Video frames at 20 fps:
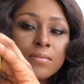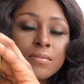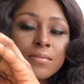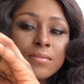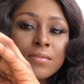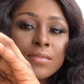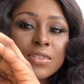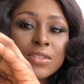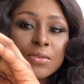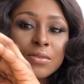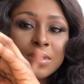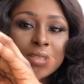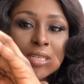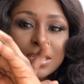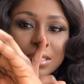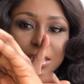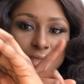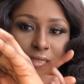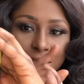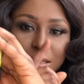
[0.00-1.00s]
so
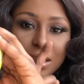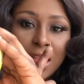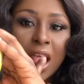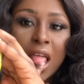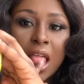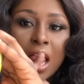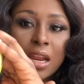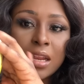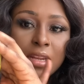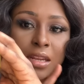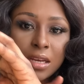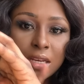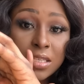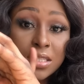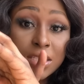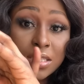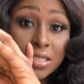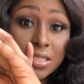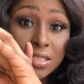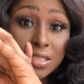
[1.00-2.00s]
this is
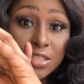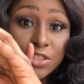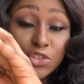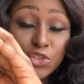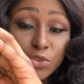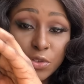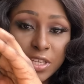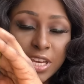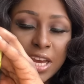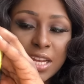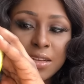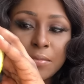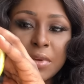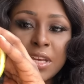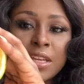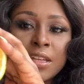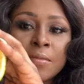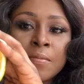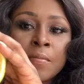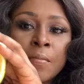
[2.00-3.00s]
this, you get
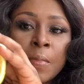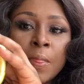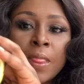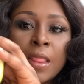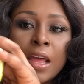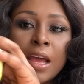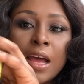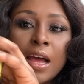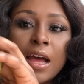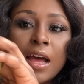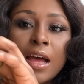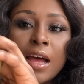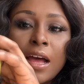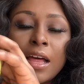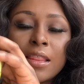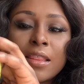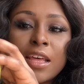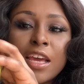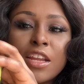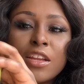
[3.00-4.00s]
me?
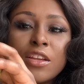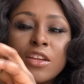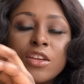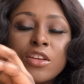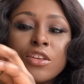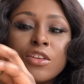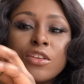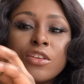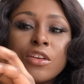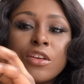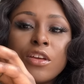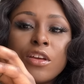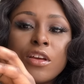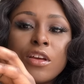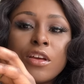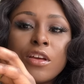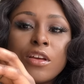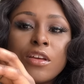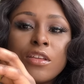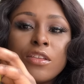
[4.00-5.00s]
And then
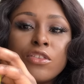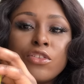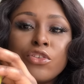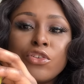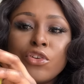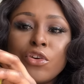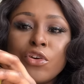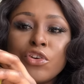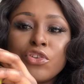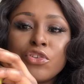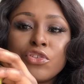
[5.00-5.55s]
you don't